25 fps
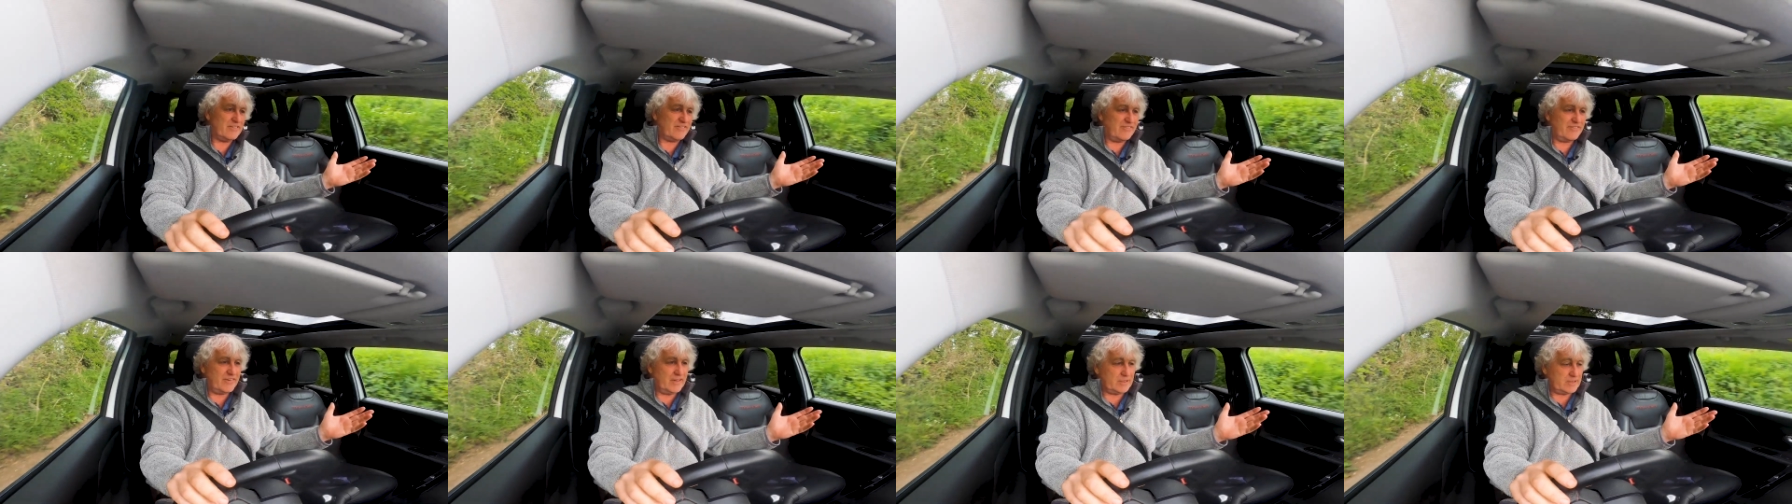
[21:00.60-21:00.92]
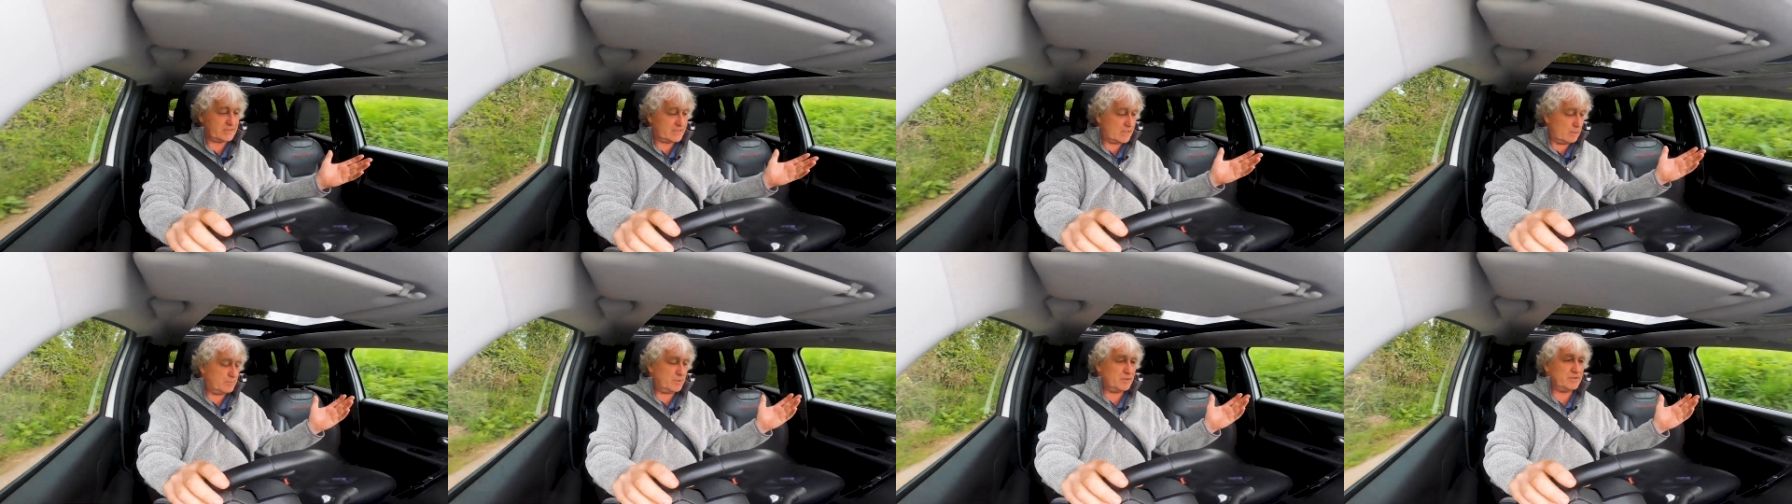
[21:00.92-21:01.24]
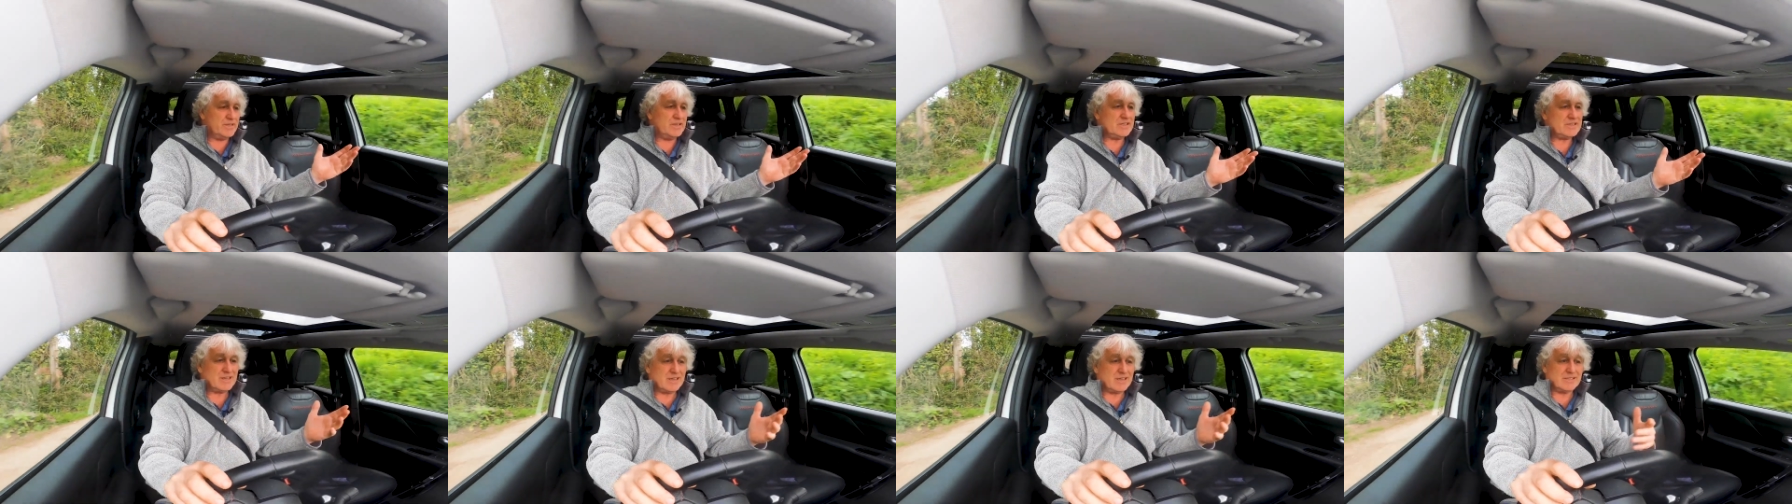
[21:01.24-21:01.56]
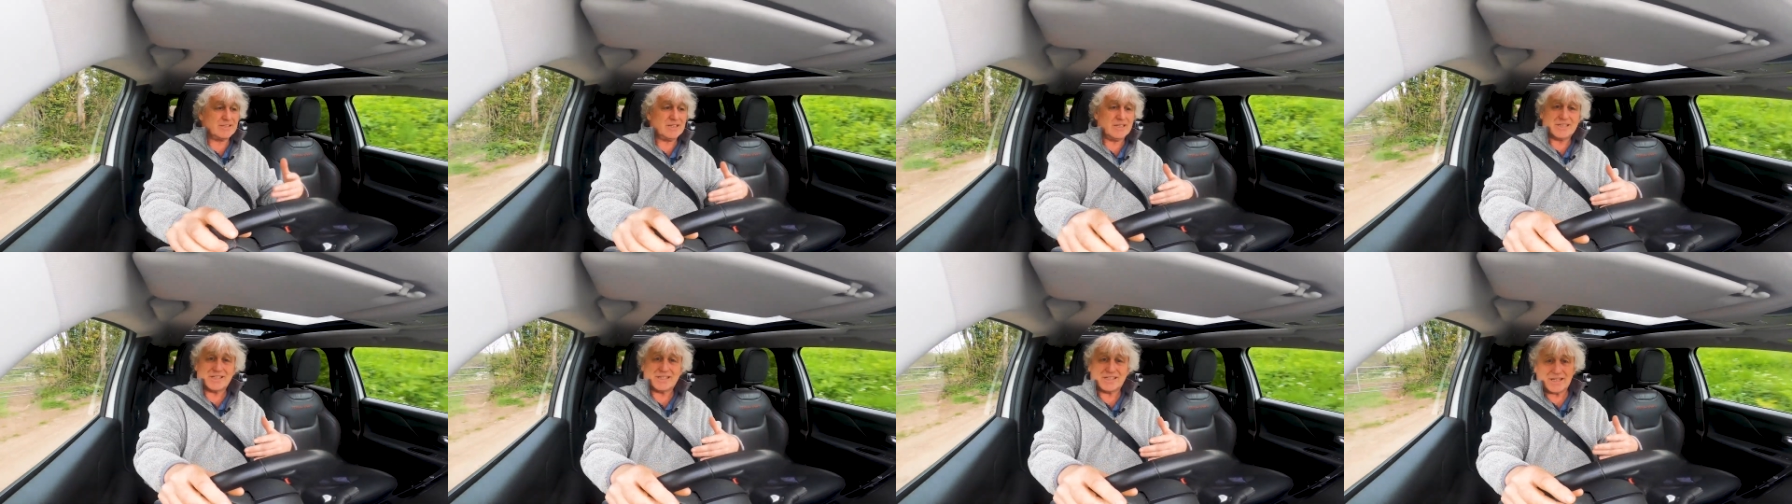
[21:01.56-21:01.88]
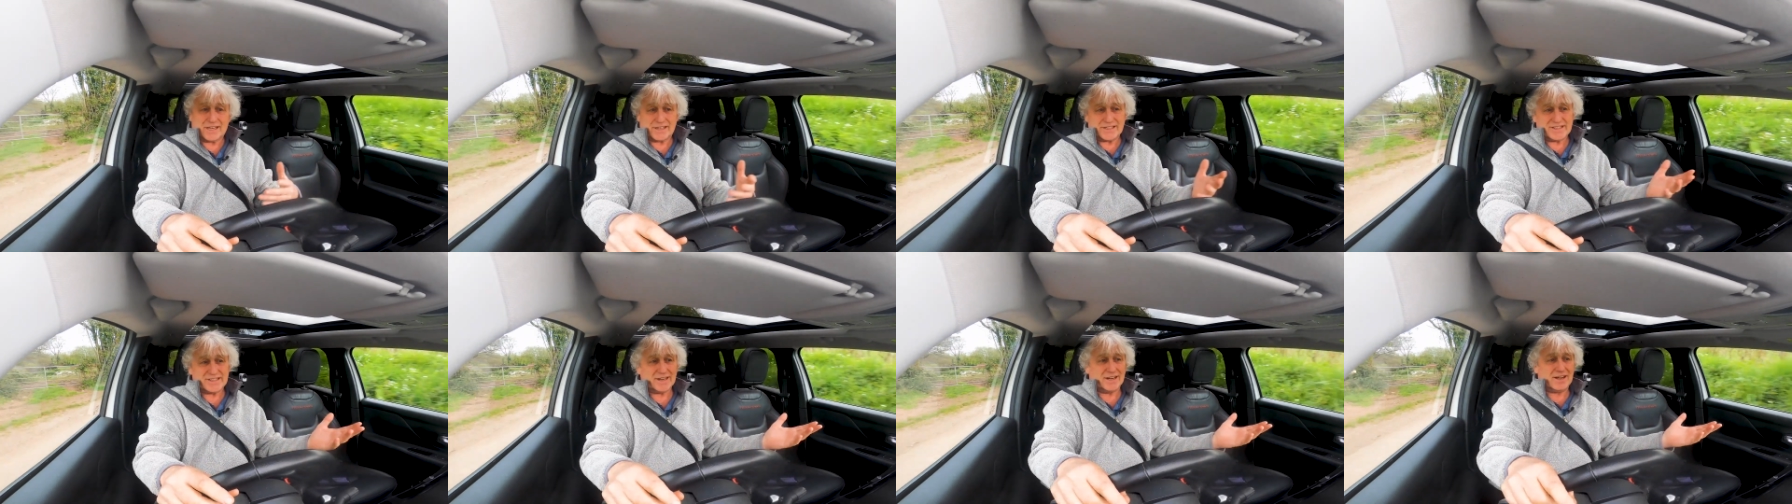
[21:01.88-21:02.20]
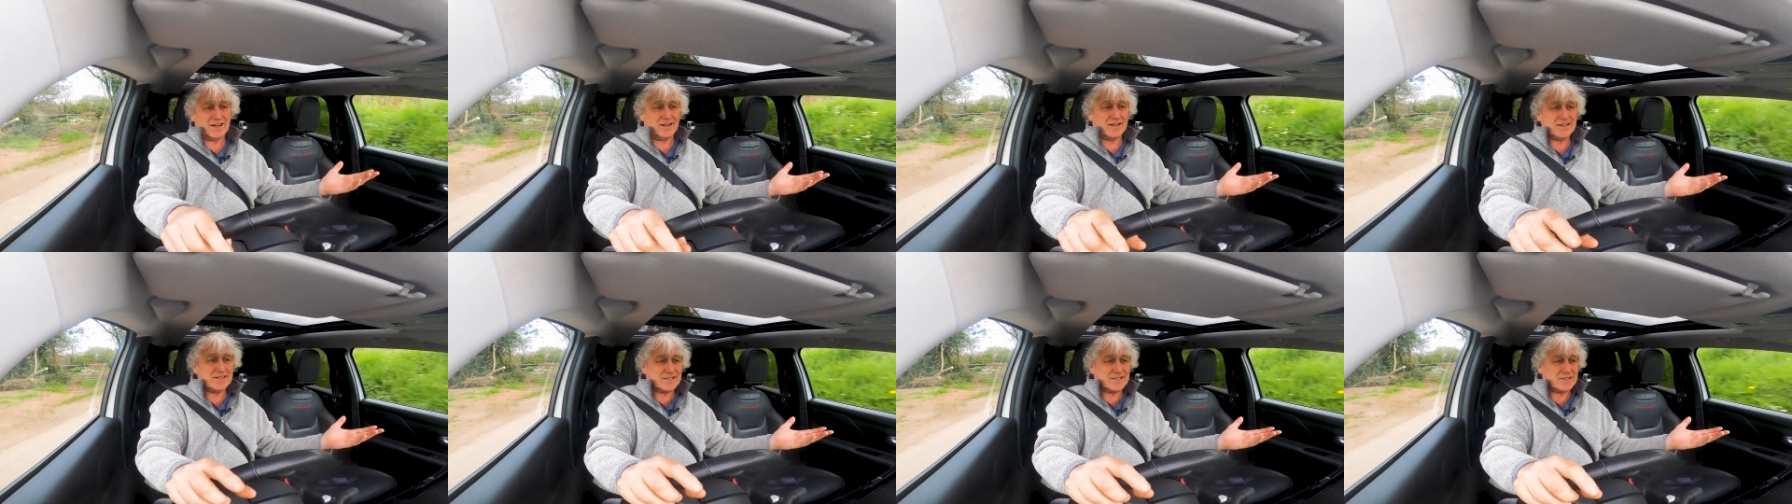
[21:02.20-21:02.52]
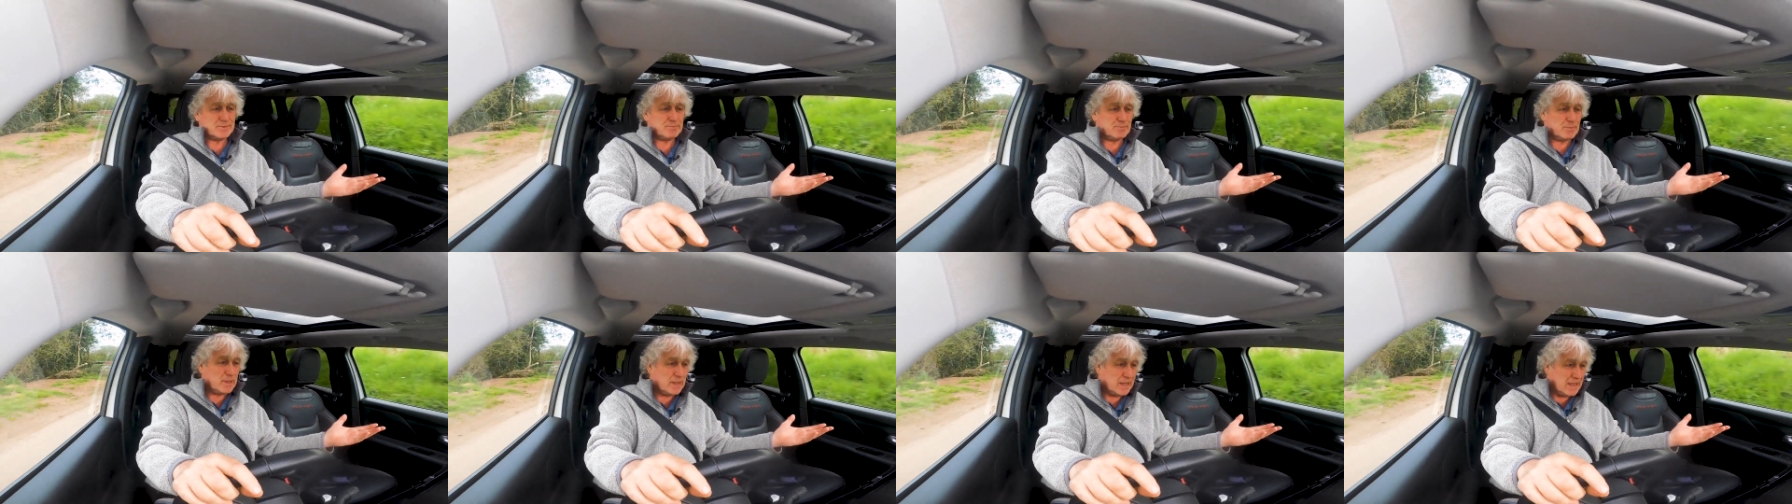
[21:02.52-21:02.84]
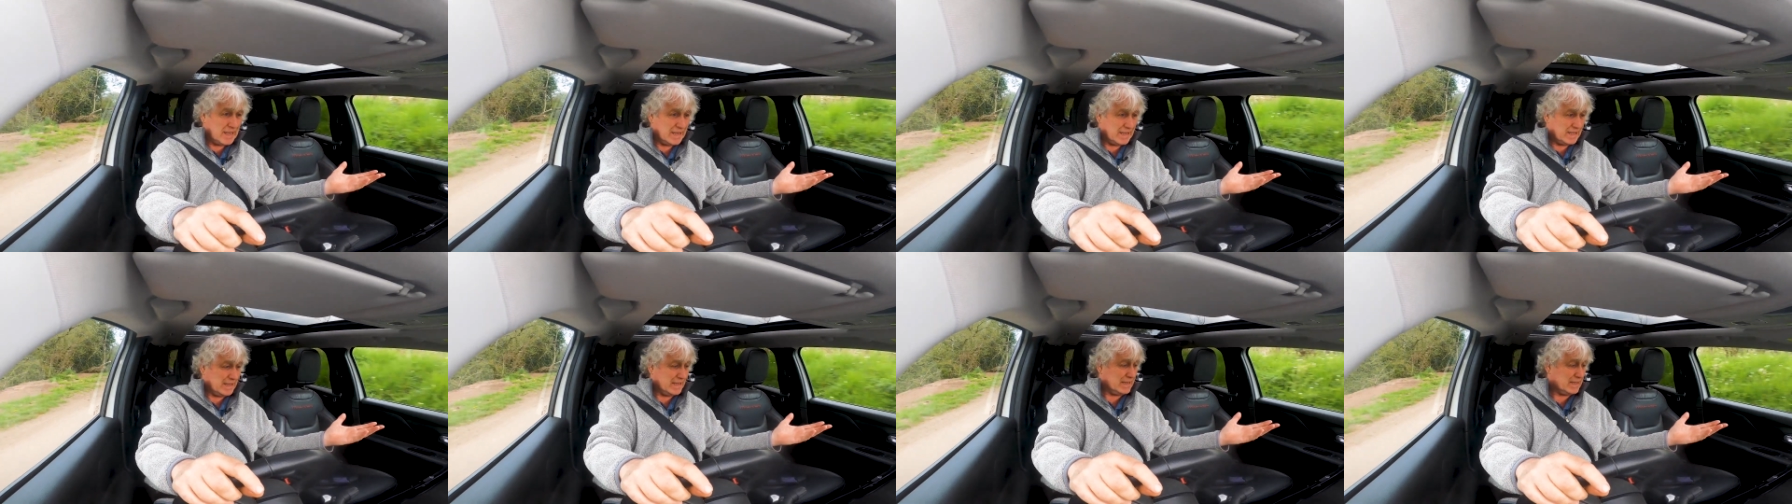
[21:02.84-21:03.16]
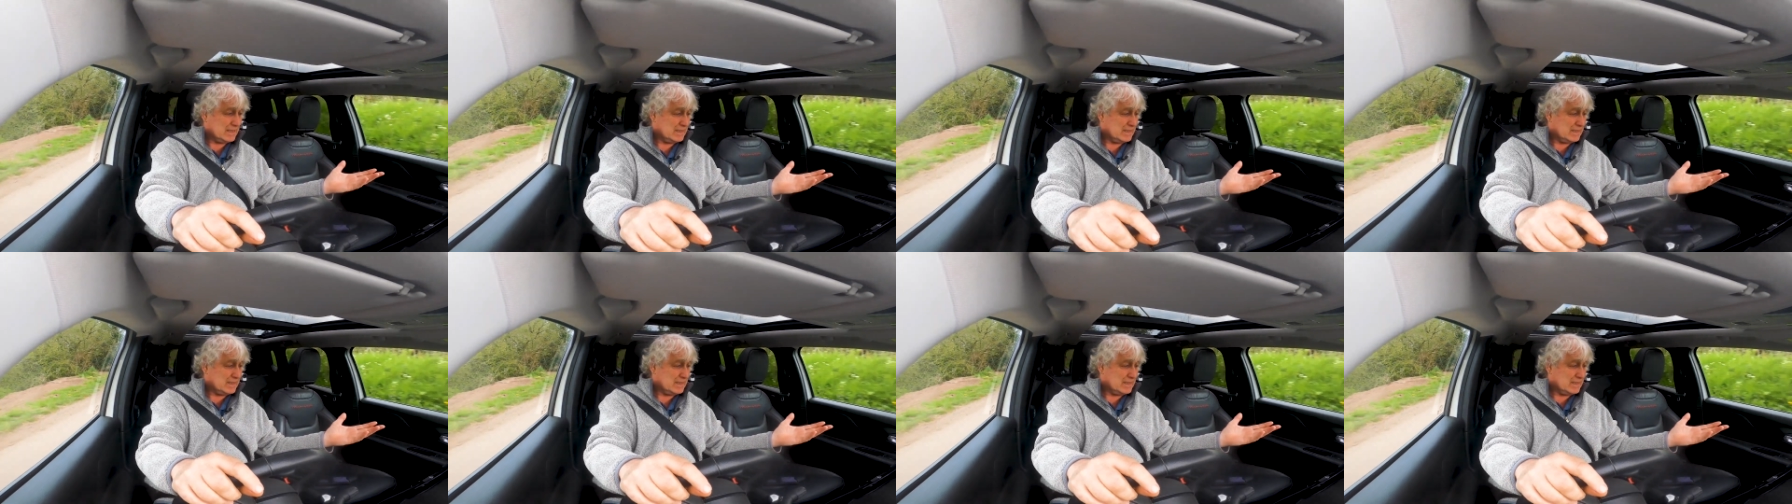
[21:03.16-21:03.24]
are filled up on this because it's such a high spec.